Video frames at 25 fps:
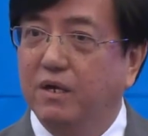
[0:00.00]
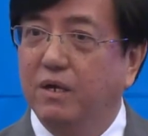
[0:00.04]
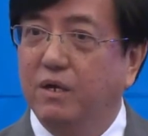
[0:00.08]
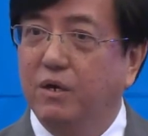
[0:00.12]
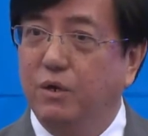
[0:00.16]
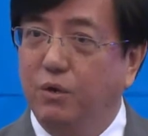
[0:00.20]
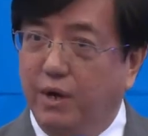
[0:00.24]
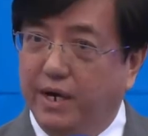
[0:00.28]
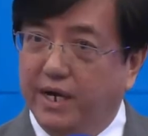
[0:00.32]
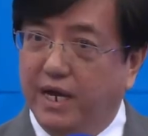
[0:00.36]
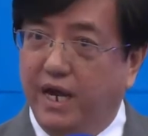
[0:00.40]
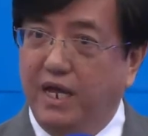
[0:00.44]

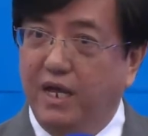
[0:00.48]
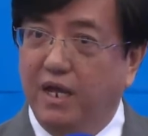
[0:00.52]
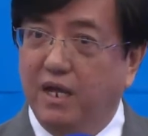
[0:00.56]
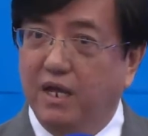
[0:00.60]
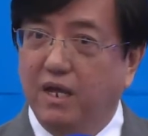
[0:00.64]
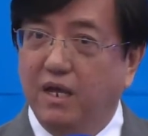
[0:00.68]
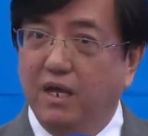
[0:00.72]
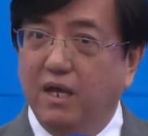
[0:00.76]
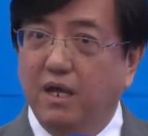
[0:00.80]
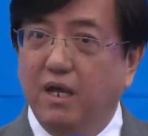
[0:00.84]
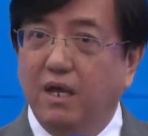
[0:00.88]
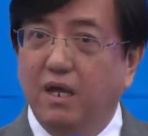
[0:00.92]
Do you agree?
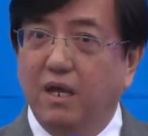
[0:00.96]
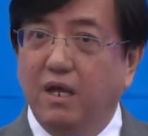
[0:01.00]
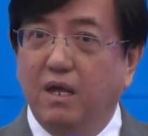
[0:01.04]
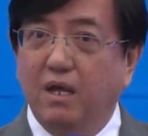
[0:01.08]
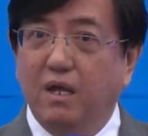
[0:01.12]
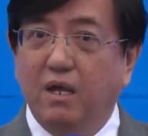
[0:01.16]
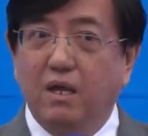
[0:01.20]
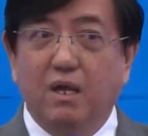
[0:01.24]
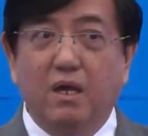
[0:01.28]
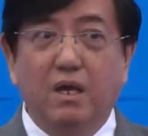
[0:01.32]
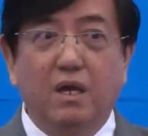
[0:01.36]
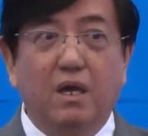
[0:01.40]

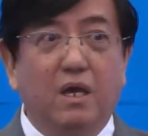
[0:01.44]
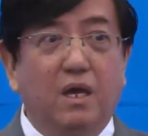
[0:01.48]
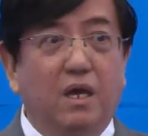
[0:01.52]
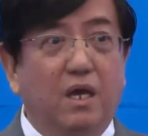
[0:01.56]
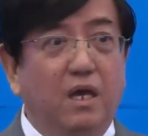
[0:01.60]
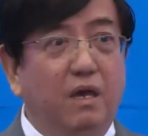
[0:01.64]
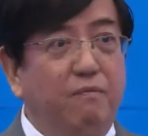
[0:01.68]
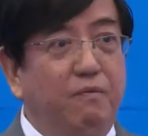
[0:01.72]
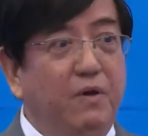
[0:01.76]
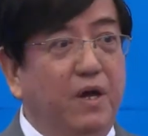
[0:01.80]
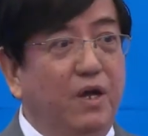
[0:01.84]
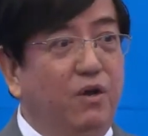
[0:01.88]

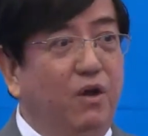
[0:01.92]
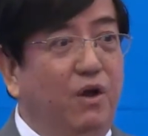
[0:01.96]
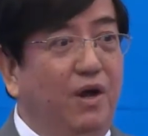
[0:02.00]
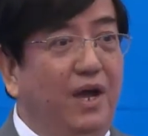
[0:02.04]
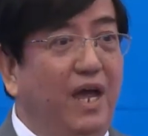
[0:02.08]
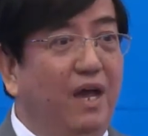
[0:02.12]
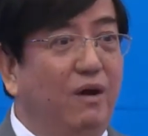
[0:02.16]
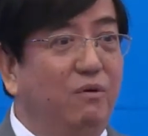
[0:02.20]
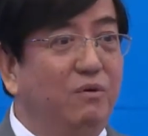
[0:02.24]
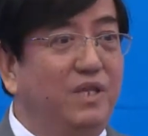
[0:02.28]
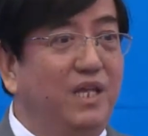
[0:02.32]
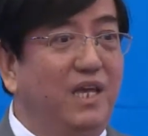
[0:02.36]
If you're not
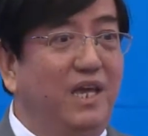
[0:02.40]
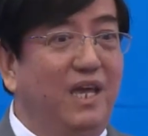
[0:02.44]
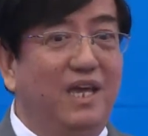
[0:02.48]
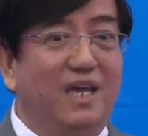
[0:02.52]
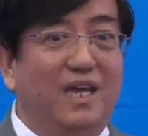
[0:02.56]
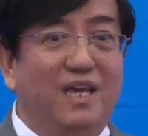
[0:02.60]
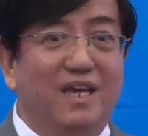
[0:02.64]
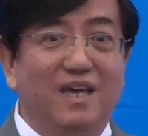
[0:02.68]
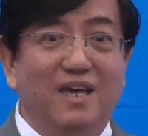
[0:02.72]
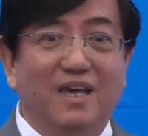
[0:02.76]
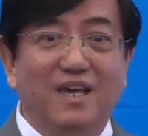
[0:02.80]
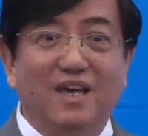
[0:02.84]
healthy,